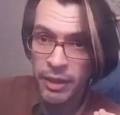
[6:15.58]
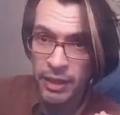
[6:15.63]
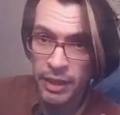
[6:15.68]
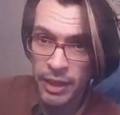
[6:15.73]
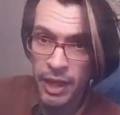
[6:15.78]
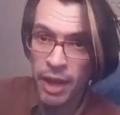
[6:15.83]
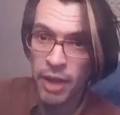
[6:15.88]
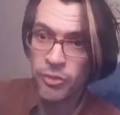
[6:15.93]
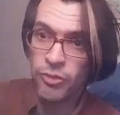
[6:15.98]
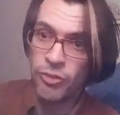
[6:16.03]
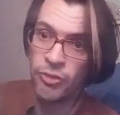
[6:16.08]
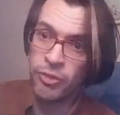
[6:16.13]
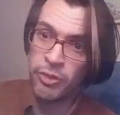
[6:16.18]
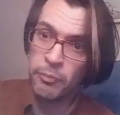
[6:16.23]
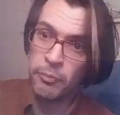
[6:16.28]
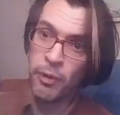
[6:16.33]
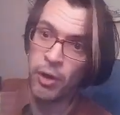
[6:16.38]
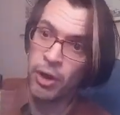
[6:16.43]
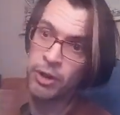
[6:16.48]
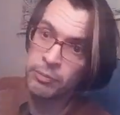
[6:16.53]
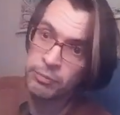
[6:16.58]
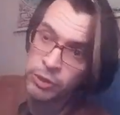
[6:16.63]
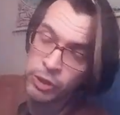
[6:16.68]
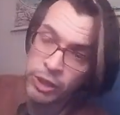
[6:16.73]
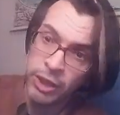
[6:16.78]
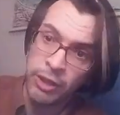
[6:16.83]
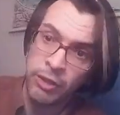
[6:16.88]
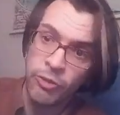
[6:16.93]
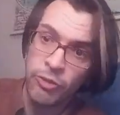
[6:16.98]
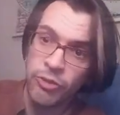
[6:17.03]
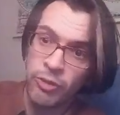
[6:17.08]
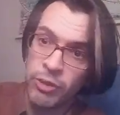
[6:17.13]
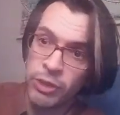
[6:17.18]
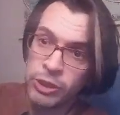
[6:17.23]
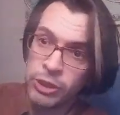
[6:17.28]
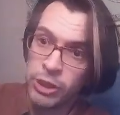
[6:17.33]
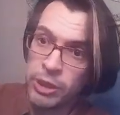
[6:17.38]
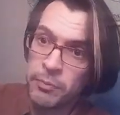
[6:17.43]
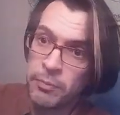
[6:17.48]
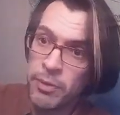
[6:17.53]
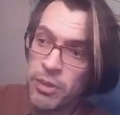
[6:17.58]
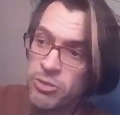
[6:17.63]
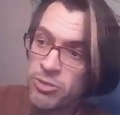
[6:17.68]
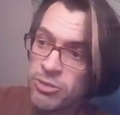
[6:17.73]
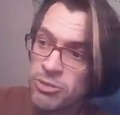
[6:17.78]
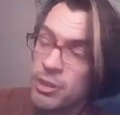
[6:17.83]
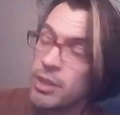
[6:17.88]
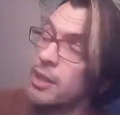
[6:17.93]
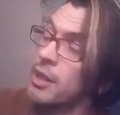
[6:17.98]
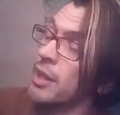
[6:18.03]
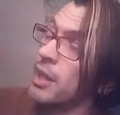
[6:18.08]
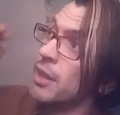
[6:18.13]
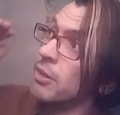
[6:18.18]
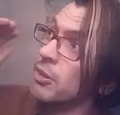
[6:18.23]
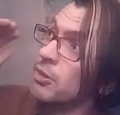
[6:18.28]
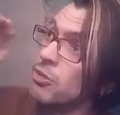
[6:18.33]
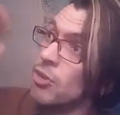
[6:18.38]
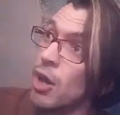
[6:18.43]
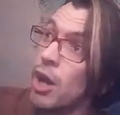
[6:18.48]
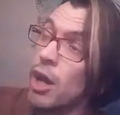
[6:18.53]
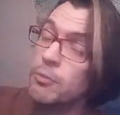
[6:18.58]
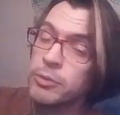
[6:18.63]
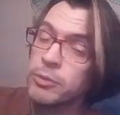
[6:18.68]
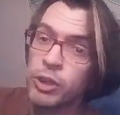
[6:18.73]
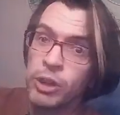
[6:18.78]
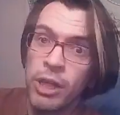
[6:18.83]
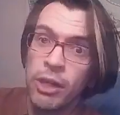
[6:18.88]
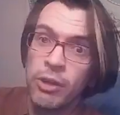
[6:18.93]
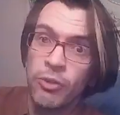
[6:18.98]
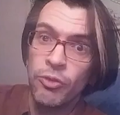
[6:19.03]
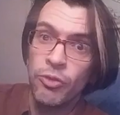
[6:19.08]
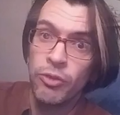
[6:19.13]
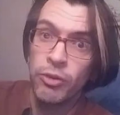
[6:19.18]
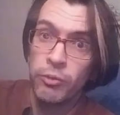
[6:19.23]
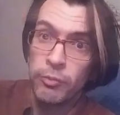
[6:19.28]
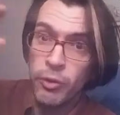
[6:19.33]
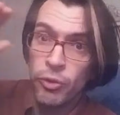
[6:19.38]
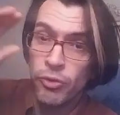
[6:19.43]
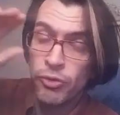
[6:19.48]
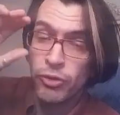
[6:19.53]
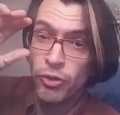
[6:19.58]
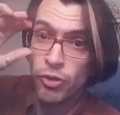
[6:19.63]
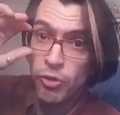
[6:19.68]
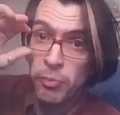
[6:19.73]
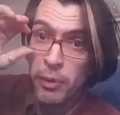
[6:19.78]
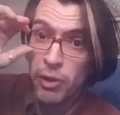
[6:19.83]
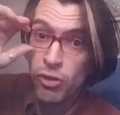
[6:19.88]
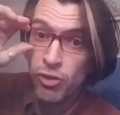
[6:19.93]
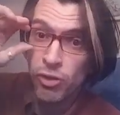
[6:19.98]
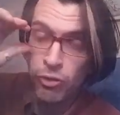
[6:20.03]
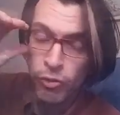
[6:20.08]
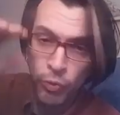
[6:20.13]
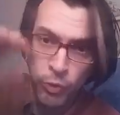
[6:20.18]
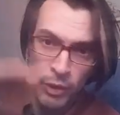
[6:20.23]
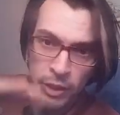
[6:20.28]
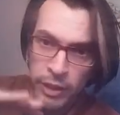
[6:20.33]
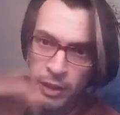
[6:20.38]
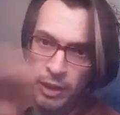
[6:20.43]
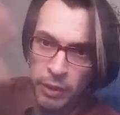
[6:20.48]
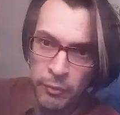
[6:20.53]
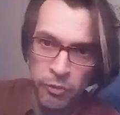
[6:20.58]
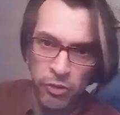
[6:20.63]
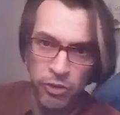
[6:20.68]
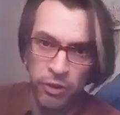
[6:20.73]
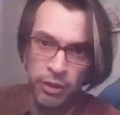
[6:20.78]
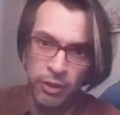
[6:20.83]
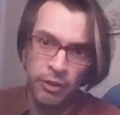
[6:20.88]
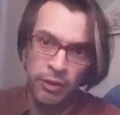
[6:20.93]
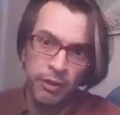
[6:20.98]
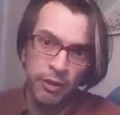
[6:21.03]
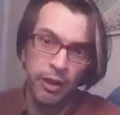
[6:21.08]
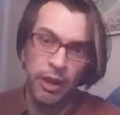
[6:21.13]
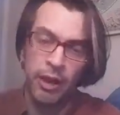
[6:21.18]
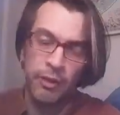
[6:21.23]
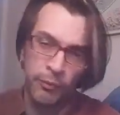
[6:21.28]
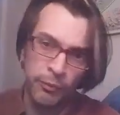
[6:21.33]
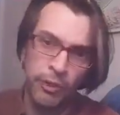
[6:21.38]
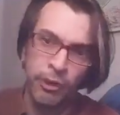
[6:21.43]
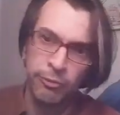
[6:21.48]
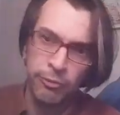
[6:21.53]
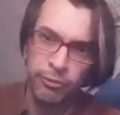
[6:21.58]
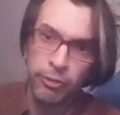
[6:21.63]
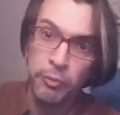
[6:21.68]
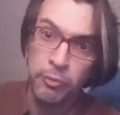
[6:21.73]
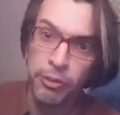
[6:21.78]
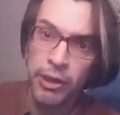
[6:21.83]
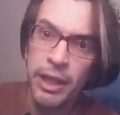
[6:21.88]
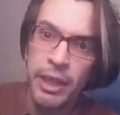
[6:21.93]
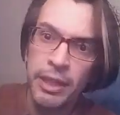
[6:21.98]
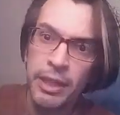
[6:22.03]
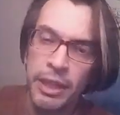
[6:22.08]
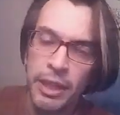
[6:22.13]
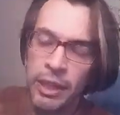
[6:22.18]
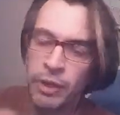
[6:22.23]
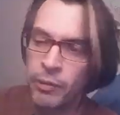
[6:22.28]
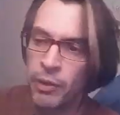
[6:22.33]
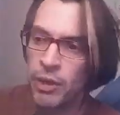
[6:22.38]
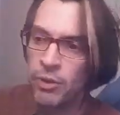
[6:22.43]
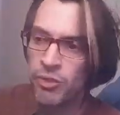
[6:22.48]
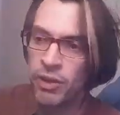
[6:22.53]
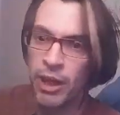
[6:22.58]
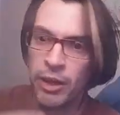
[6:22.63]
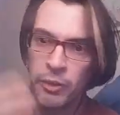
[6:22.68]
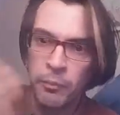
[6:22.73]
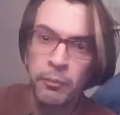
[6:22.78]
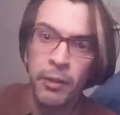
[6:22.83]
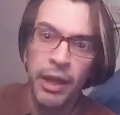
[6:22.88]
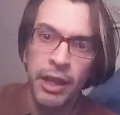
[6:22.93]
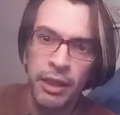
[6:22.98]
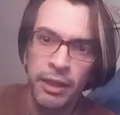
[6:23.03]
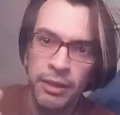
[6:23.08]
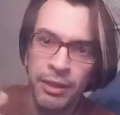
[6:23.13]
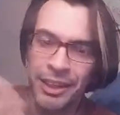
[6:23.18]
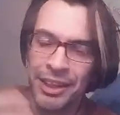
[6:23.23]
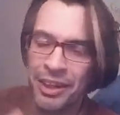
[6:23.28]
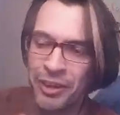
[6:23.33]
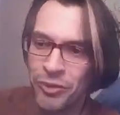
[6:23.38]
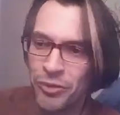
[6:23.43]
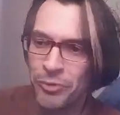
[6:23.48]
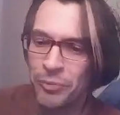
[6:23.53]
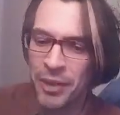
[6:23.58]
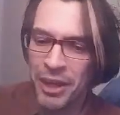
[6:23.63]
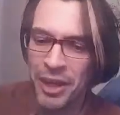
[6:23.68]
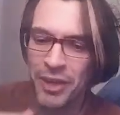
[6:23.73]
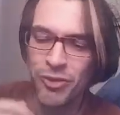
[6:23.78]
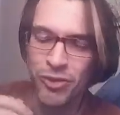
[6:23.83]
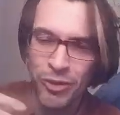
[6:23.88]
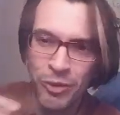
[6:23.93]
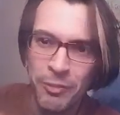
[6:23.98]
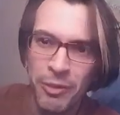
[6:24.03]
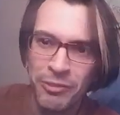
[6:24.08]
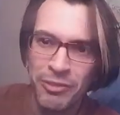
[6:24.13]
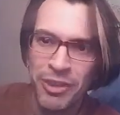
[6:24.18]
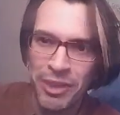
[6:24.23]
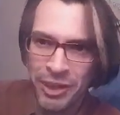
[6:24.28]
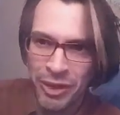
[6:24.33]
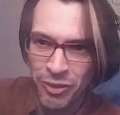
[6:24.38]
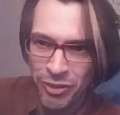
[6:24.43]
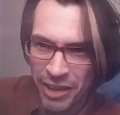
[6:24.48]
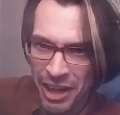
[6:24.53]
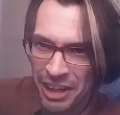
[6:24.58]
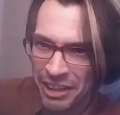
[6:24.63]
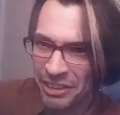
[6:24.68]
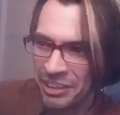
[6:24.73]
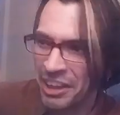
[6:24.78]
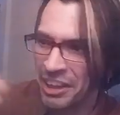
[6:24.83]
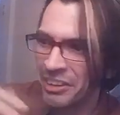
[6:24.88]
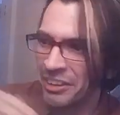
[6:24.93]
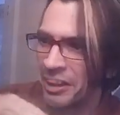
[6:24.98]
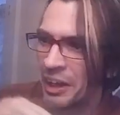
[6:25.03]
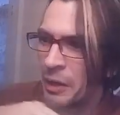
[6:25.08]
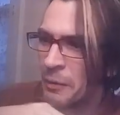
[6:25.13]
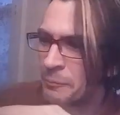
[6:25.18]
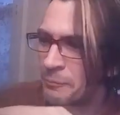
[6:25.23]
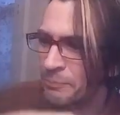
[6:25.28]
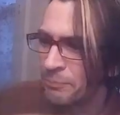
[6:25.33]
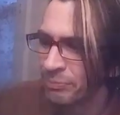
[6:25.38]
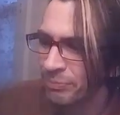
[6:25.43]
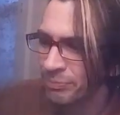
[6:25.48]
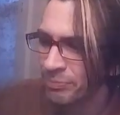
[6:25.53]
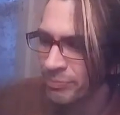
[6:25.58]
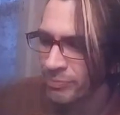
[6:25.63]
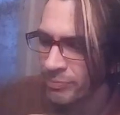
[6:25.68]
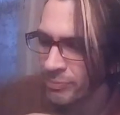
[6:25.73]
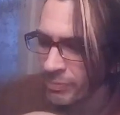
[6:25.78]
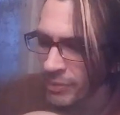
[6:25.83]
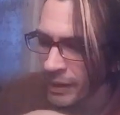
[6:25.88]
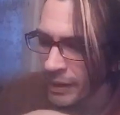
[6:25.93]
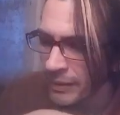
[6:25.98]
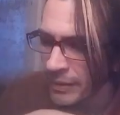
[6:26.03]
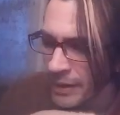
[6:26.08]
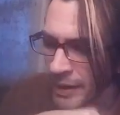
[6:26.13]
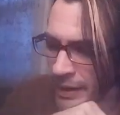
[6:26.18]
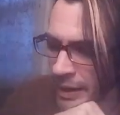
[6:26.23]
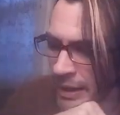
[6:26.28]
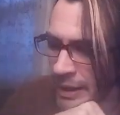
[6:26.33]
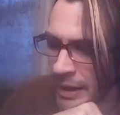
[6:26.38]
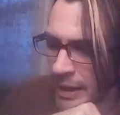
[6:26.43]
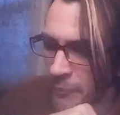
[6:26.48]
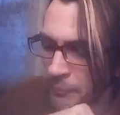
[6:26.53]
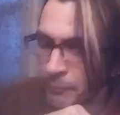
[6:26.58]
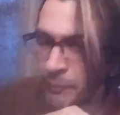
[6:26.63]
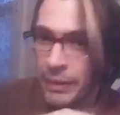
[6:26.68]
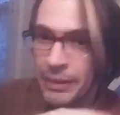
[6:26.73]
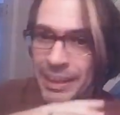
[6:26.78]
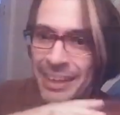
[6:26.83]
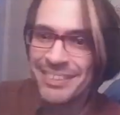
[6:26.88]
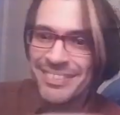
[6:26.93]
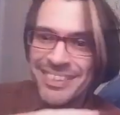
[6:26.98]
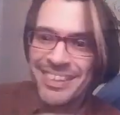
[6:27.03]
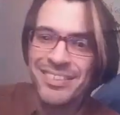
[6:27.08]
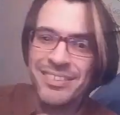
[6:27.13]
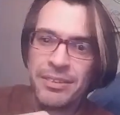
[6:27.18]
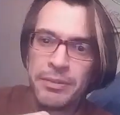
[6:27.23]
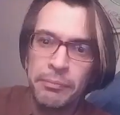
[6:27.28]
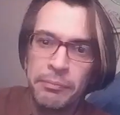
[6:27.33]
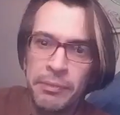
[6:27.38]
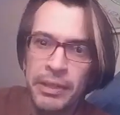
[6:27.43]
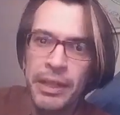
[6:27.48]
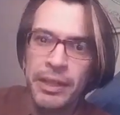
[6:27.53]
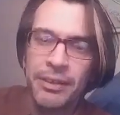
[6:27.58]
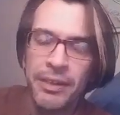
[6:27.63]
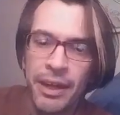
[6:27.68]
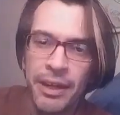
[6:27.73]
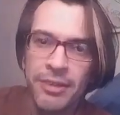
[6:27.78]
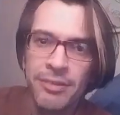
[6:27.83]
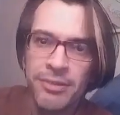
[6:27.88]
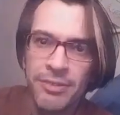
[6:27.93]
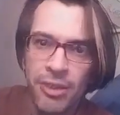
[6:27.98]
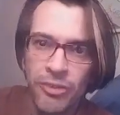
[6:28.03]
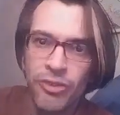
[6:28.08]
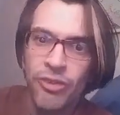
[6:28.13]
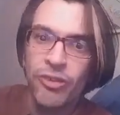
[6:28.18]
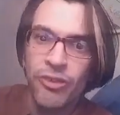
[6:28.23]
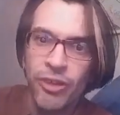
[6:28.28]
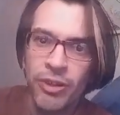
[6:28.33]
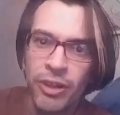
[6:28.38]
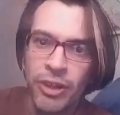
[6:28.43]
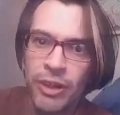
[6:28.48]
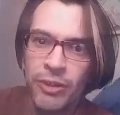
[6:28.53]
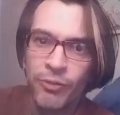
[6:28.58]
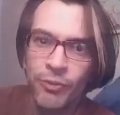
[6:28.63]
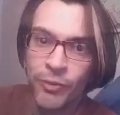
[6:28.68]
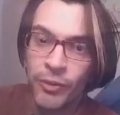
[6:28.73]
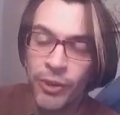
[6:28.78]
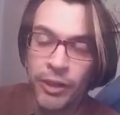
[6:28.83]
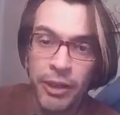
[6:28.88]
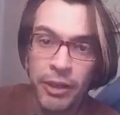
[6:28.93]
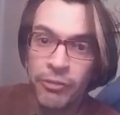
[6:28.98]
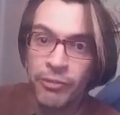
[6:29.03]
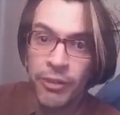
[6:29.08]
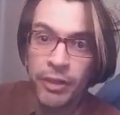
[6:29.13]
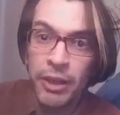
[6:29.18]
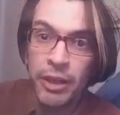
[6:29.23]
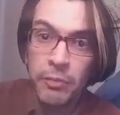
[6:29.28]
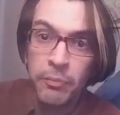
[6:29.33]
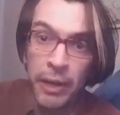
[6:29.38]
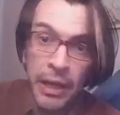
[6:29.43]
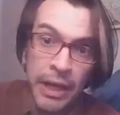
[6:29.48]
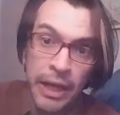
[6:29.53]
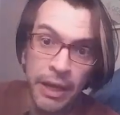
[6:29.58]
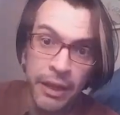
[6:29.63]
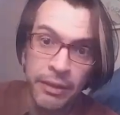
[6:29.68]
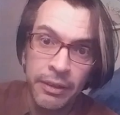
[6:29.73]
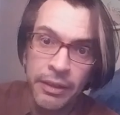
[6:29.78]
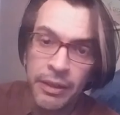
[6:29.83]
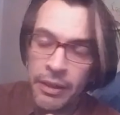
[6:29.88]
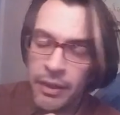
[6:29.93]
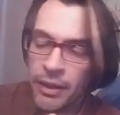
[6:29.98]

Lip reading: yes, the bottom shelves are the cheapest, and the top shelves are the most expensive when it comes to, well, for brandy anyways, and I don't buy anything else, but I assume everything's kind of like that. But that doesn't mean that it's necessarily really, really bad.